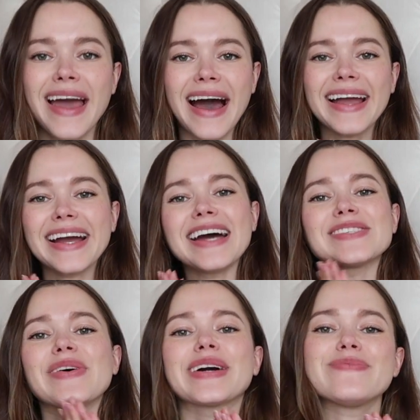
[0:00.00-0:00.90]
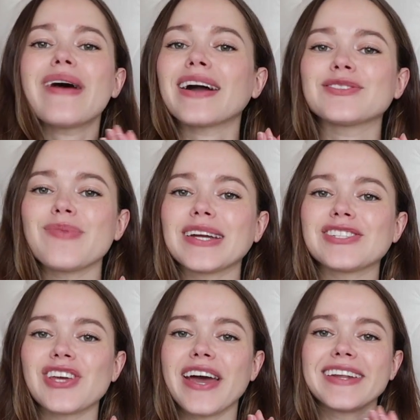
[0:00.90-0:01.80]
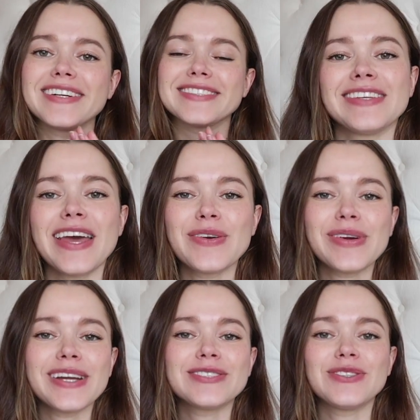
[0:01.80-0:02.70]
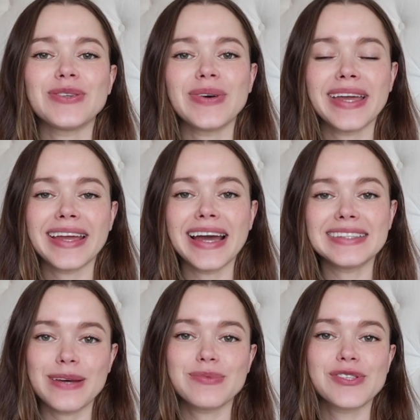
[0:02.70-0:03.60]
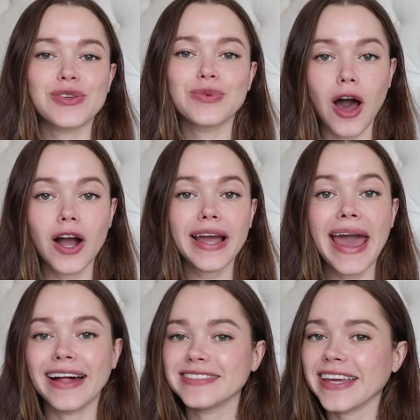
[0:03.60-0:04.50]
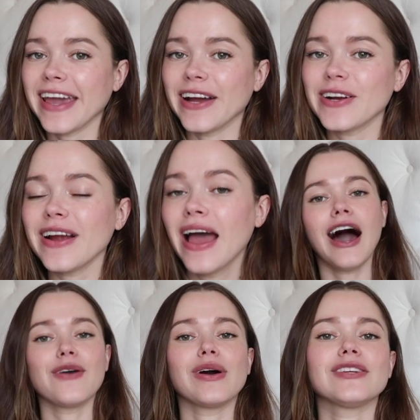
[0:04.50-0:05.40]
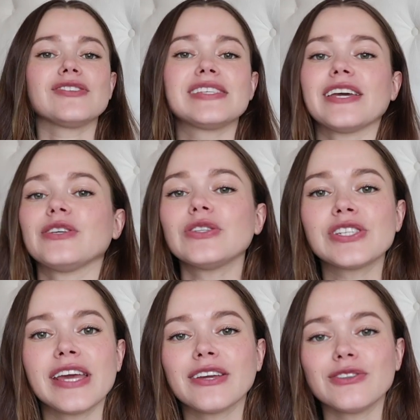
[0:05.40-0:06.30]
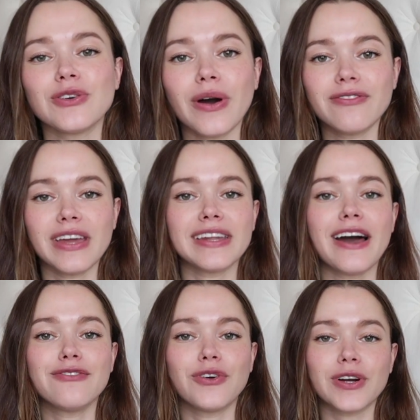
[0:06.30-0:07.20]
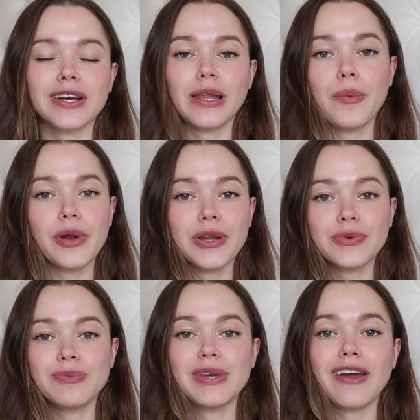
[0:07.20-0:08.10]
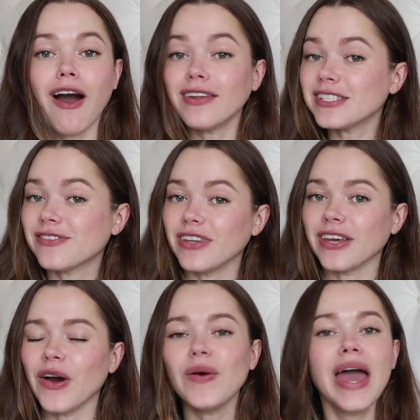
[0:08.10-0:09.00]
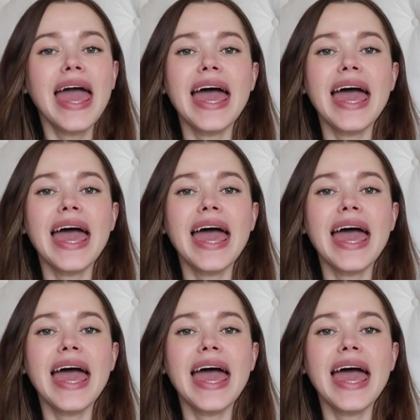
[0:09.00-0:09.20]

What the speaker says: Hi guys, welcome back to my channel. Today we are doing tips for long healthy hair. I wanted to say a huge thank you to Aveda for collaborating with me on this video,